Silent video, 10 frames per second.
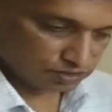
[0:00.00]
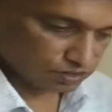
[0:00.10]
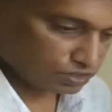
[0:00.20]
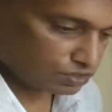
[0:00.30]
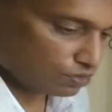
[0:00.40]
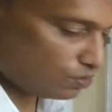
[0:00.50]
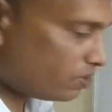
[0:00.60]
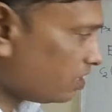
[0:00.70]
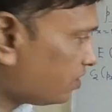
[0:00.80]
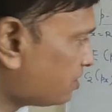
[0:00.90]
So
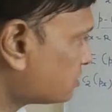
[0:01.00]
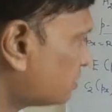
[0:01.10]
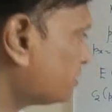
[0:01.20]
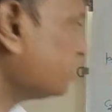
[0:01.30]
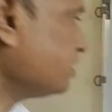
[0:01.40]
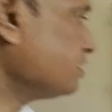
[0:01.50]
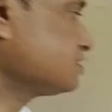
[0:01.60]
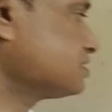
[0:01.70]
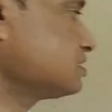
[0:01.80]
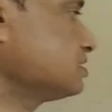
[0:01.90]
overall result
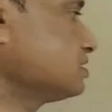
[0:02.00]
is